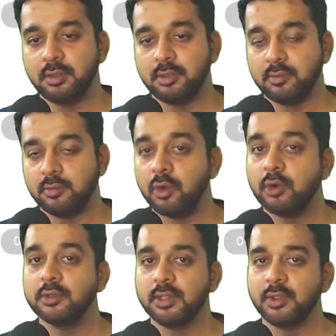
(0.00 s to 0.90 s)

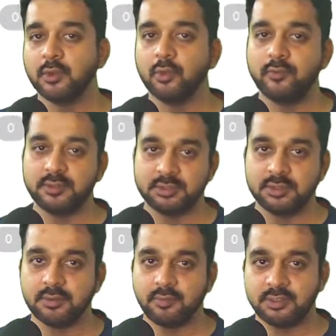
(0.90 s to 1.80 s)
non-secured, which
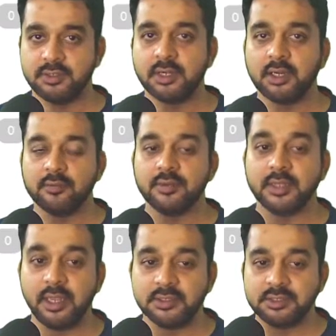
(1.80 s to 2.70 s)
starts with
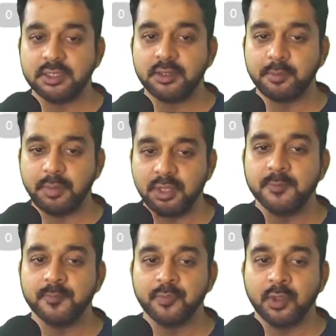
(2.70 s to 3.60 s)
HTTP.
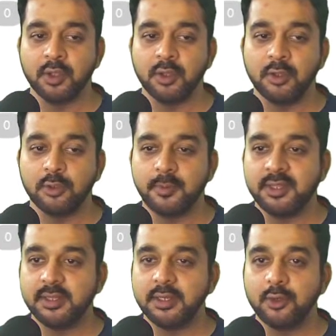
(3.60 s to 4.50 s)
So
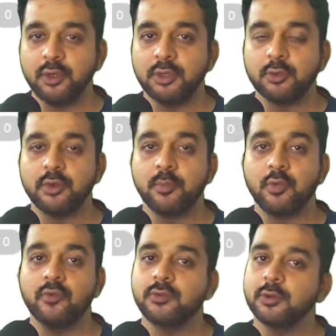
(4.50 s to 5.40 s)
basically you need to
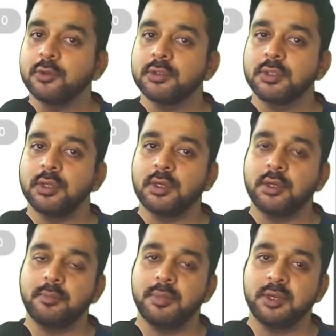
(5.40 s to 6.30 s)
remove those
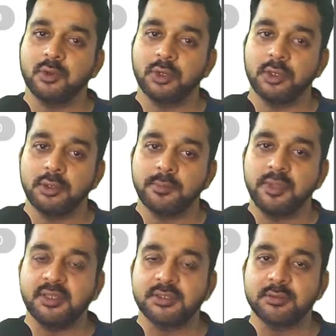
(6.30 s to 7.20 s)
particular
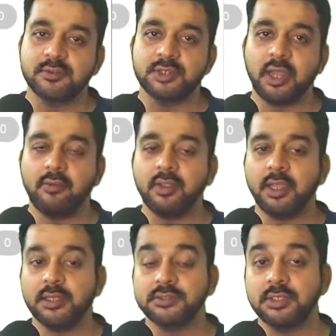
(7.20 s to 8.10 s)
pages which are having
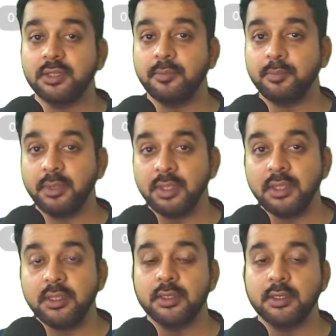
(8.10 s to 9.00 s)

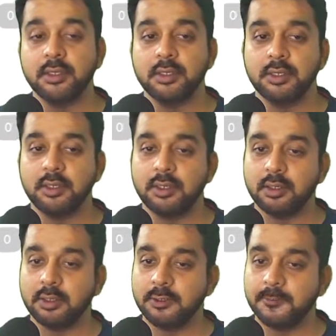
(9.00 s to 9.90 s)
HTTP or